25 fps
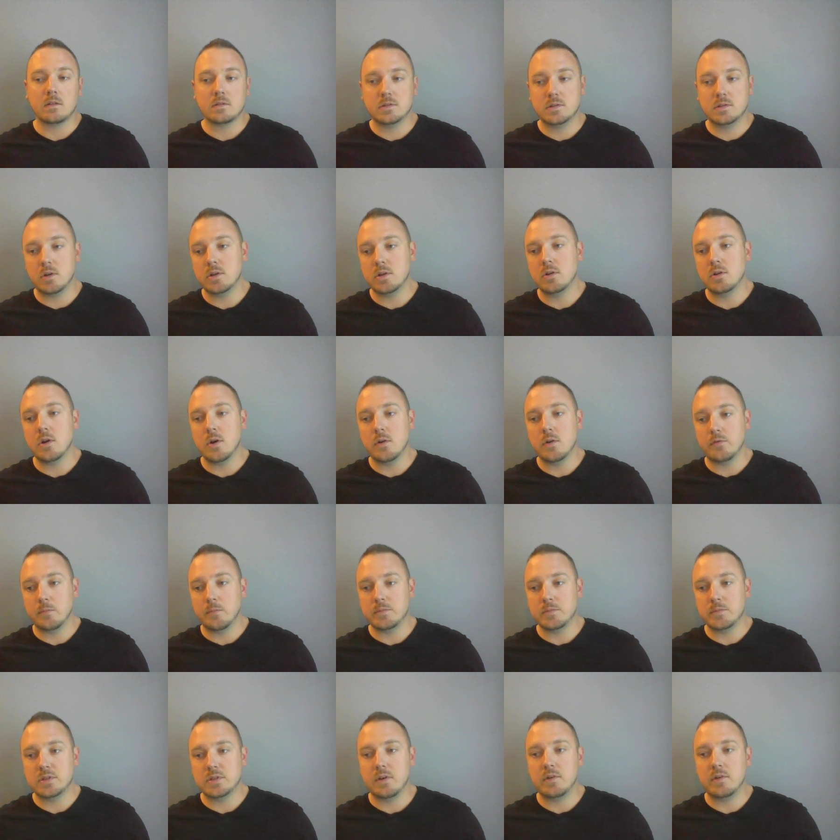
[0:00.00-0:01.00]
So you go
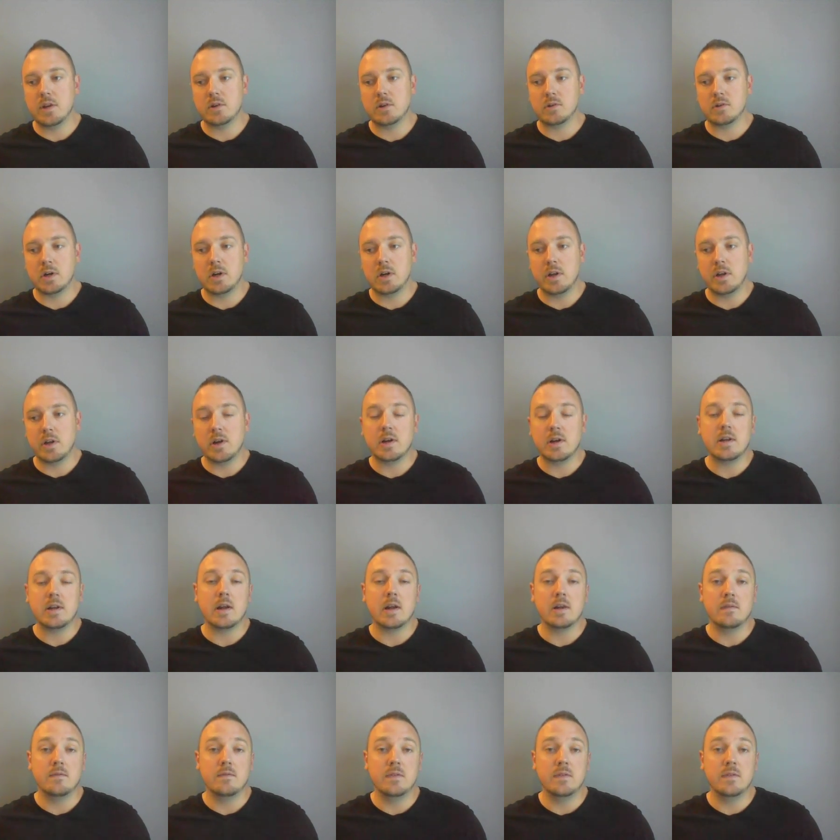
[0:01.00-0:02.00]
from 78 grand a year
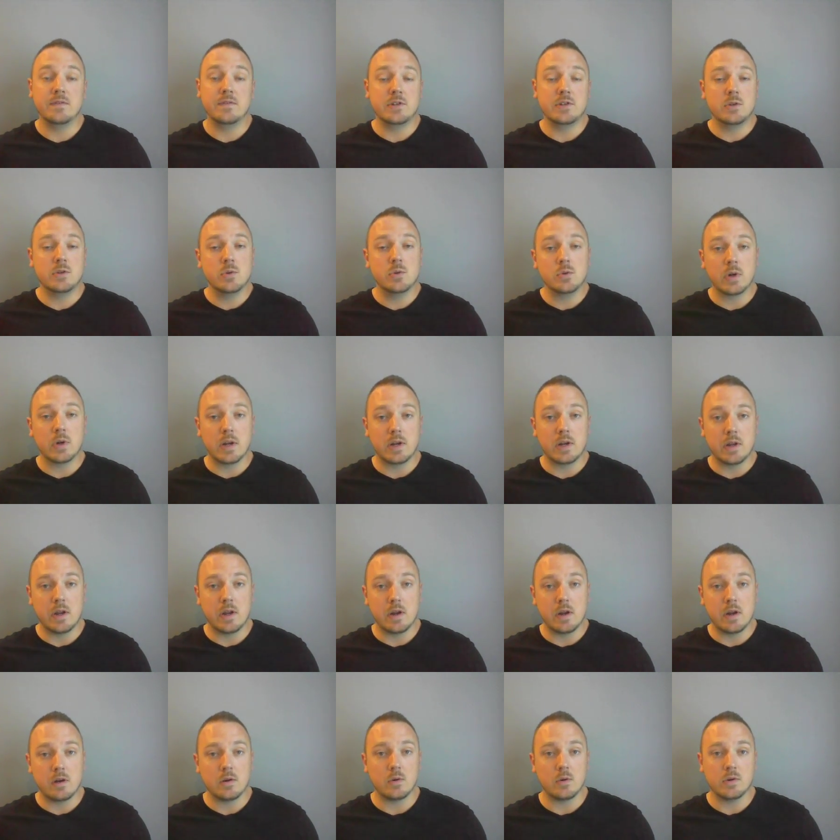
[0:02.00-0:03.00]
down to 52 grand a
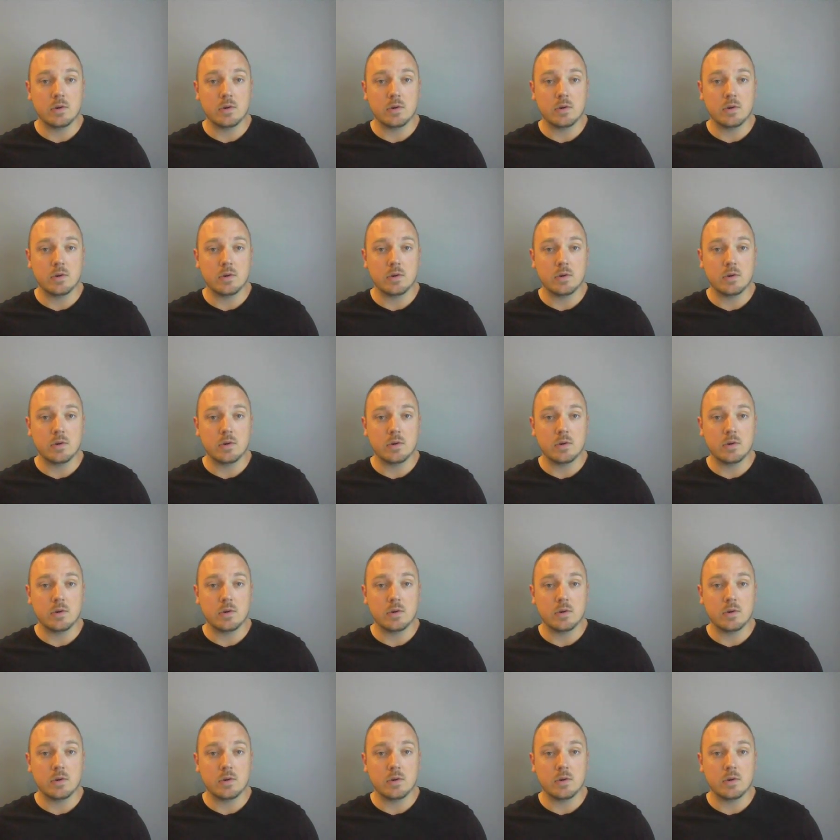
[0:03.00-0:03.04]
year.